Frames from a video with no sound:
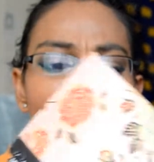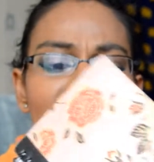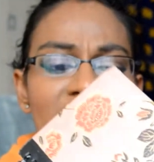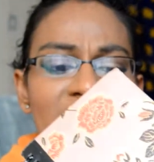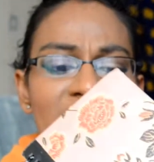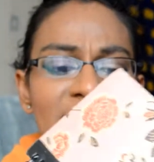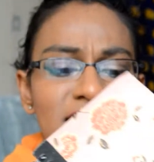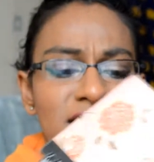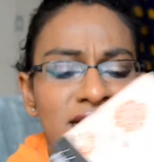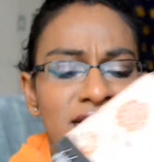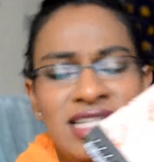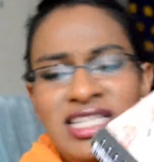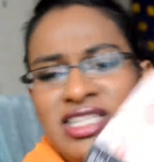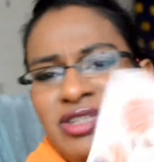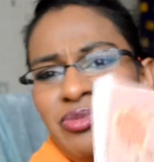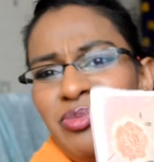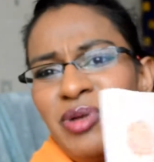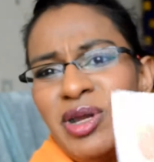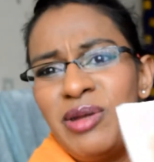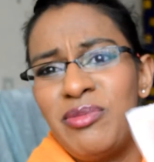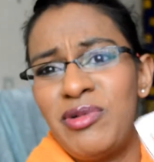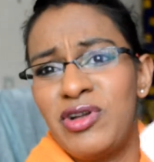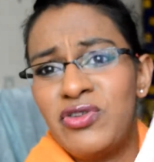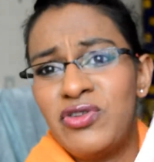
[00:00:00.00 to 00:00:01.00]
and it's
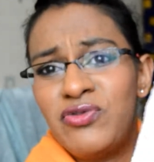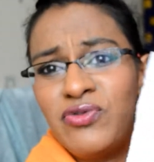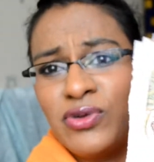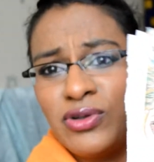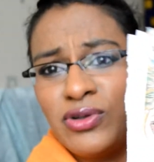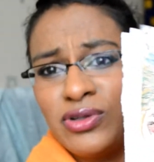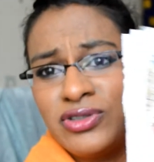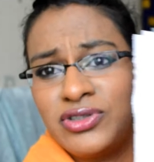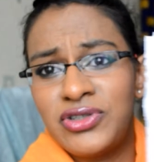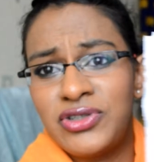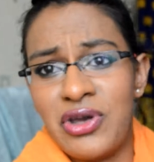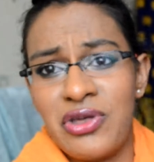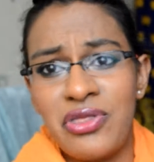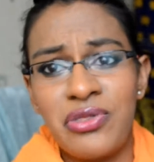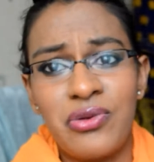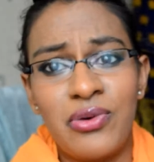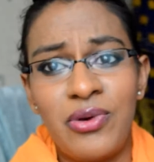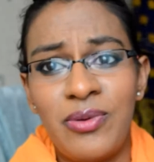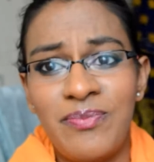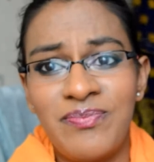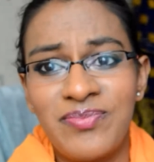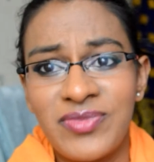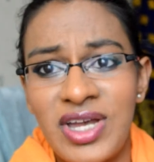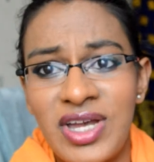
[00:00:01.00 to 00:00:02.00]
pretty much full, so I
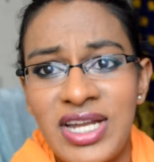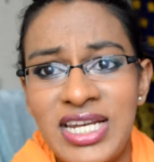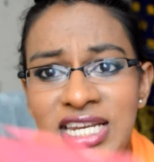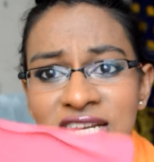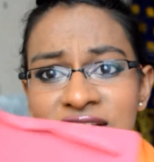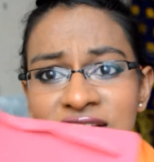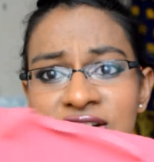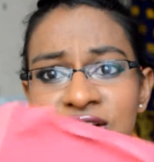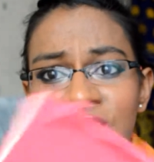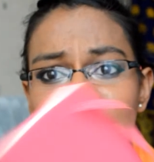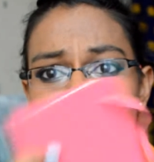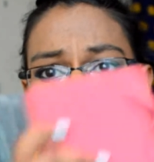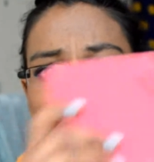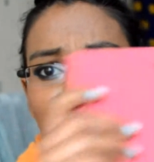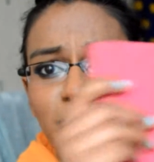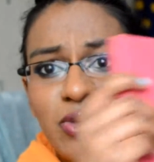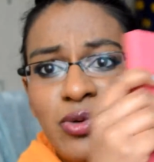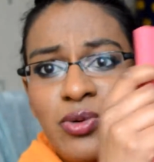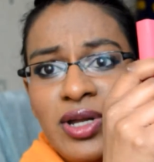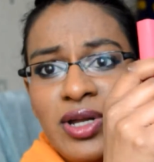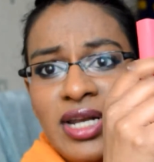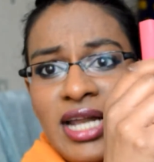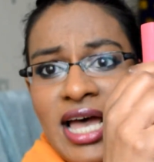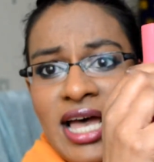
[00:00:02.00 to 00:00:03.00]
thought I need another
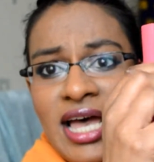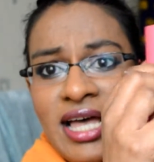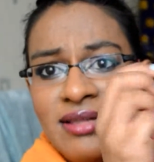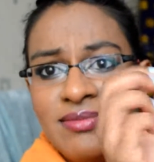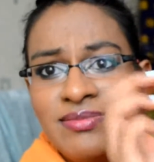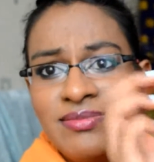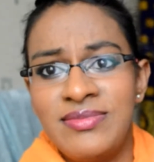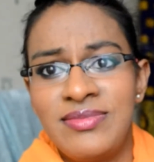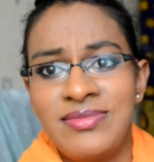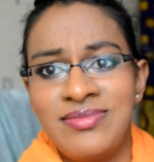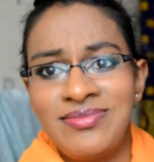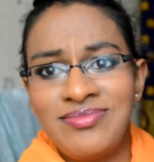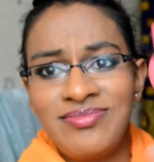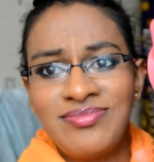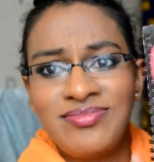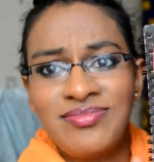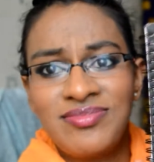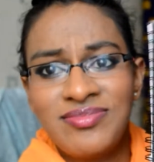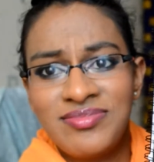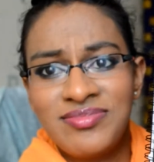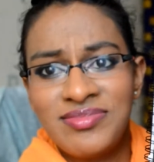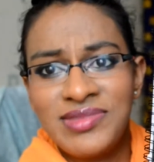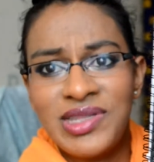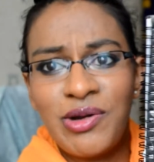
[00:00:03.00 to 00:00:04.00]
small one, and
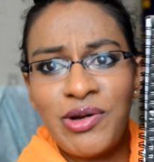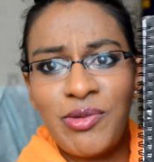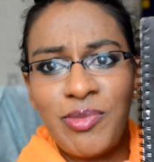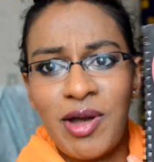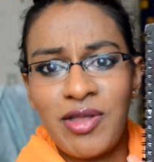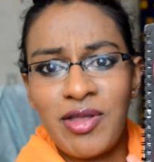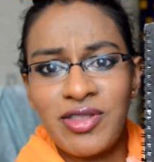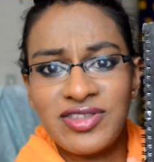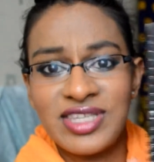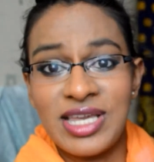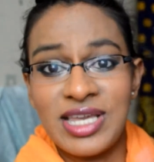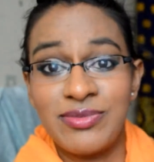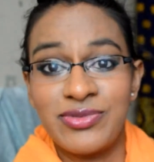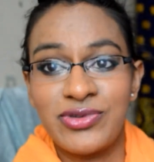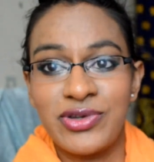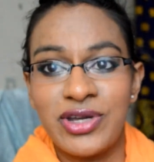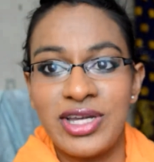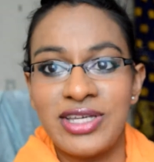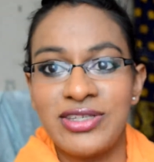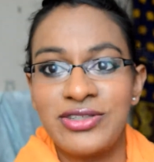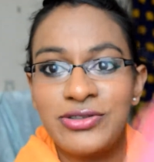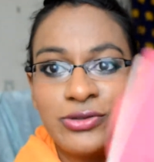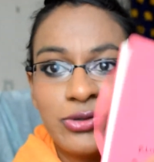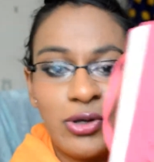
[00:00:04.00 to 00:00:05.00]
they're about the same
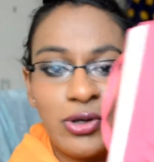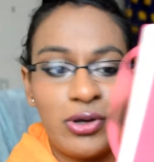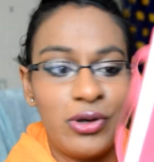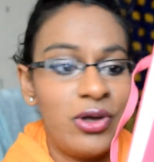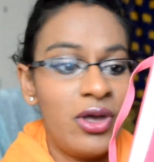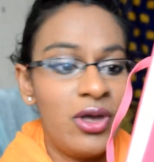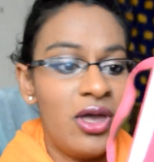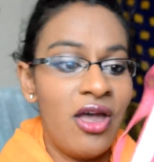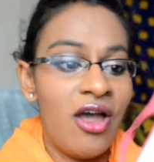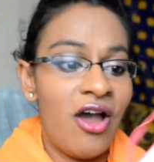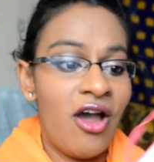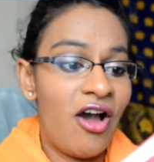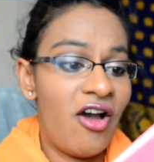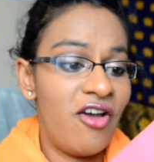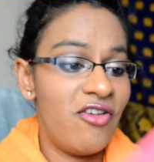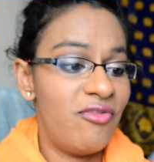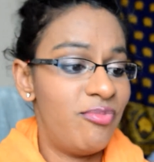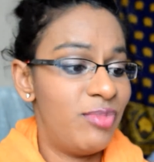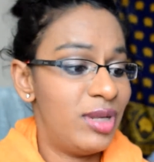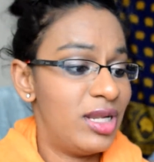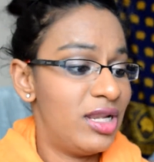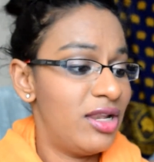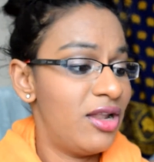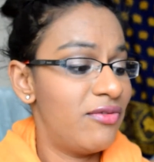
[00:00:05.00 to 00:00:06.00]
size. So
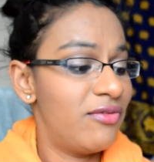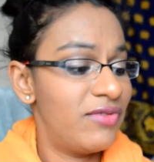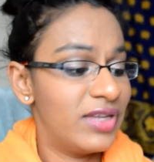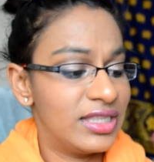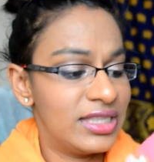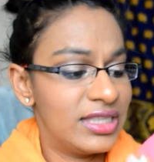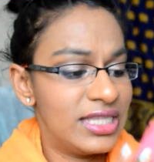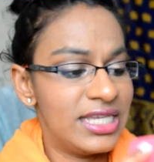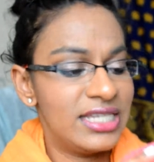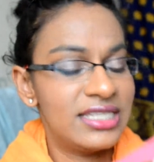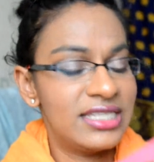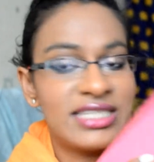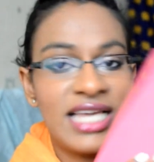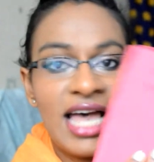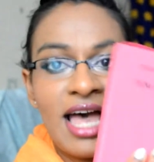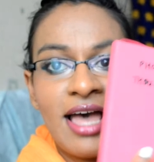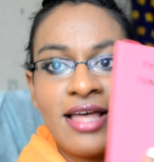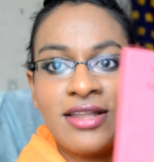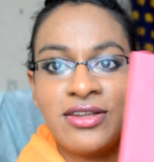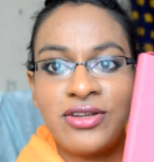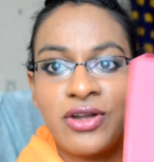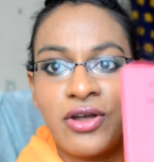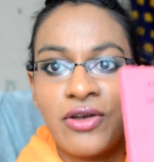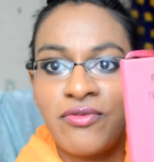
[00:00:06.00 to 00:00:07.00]
I've been loving this,
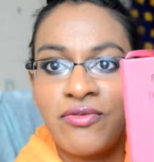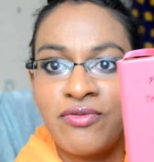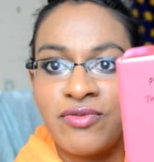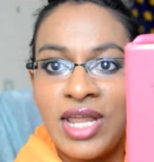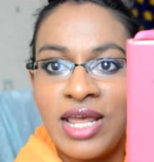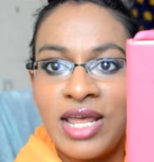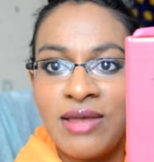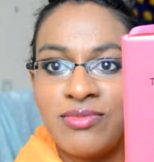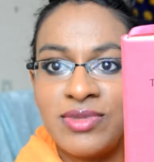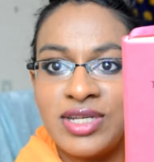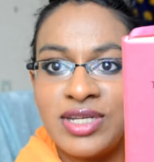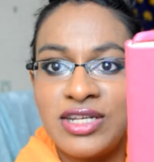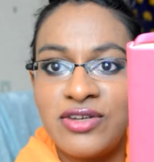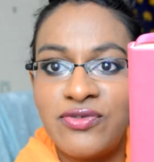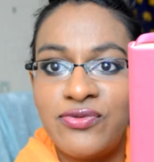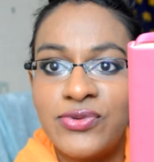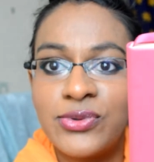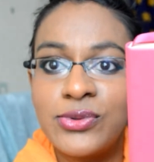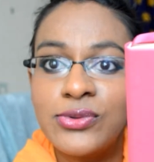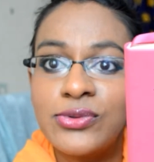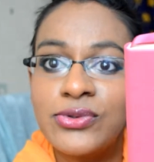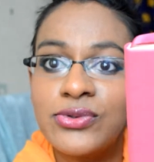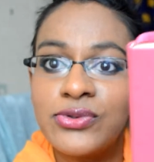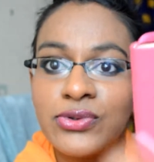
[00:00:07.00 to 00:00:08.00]
and I've named it
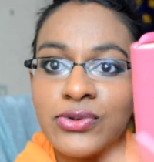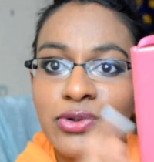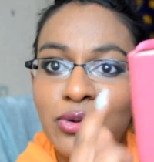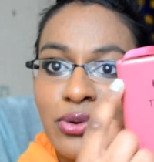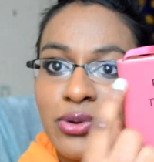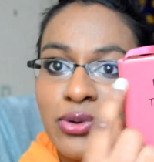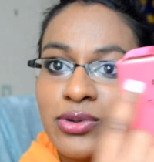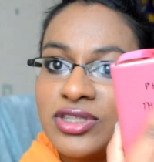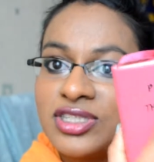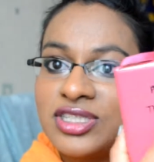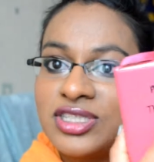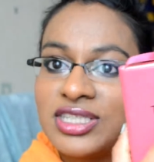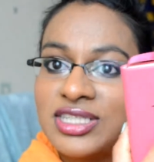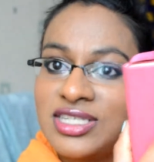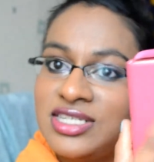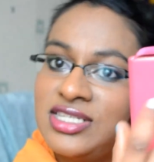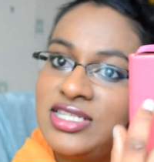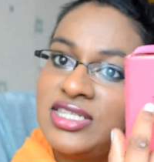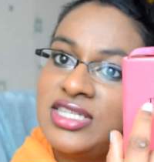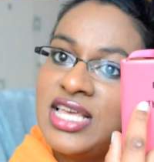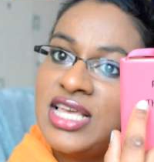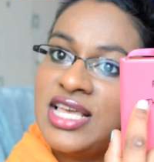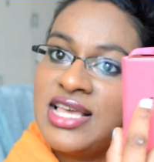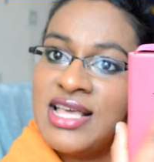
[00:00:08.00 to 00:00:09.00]
Fool's Thoughts
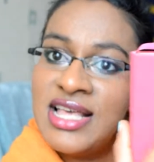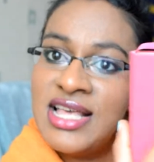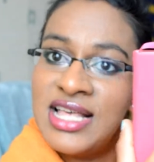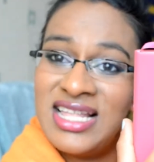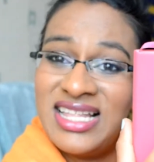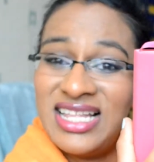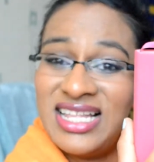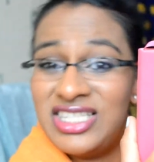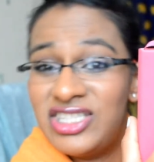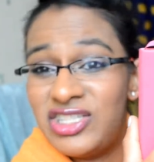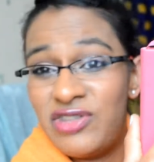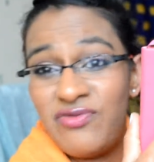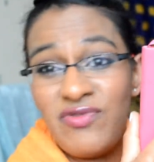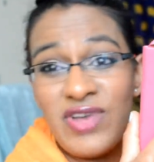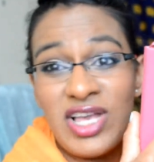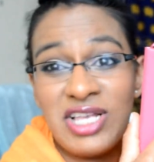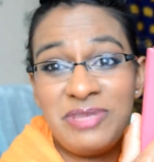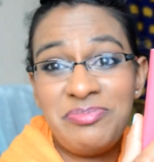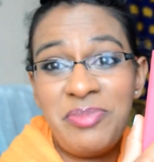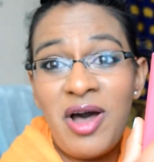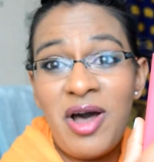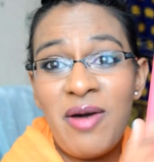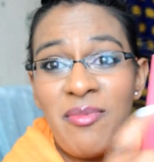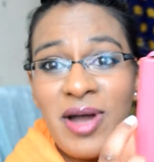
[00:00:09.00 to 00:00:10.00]
because that's the
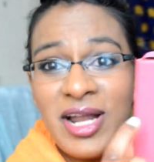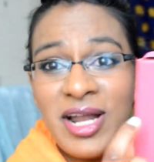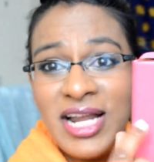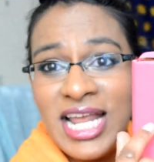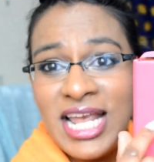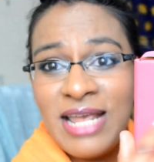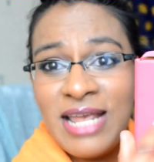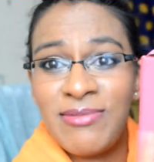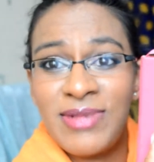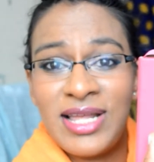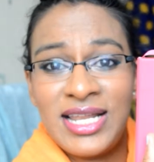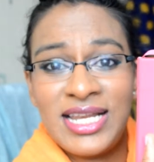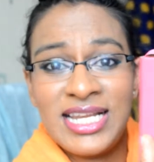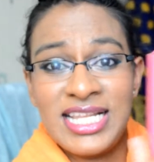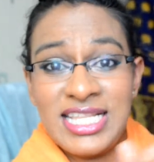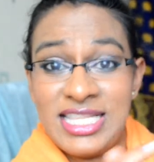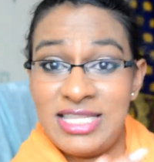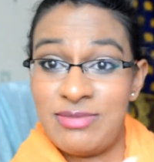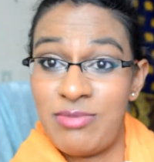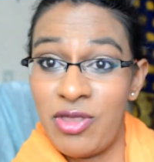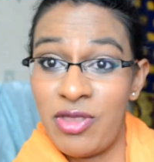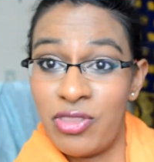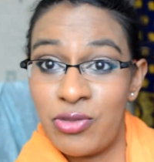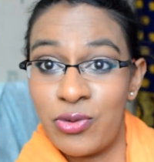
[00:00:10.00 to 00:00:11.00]
first part of my name, and
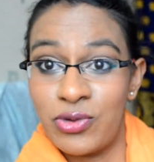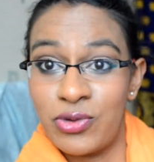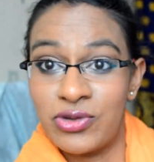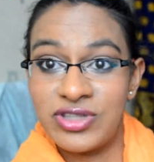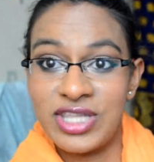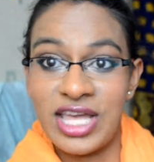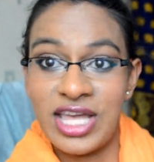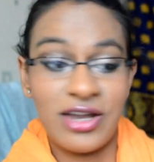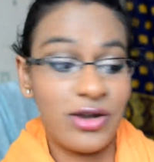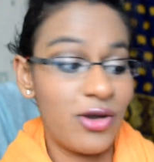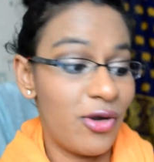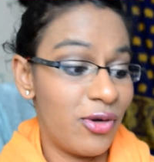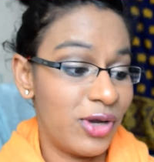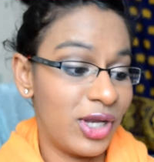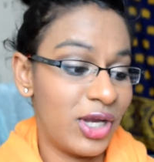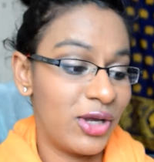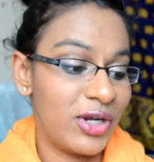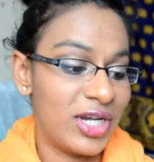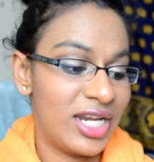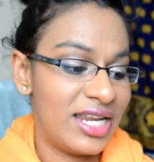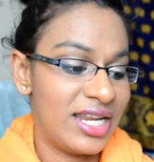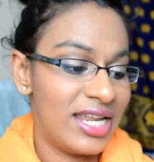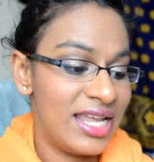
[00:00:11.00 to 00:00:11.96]
it's my thoughts that are going on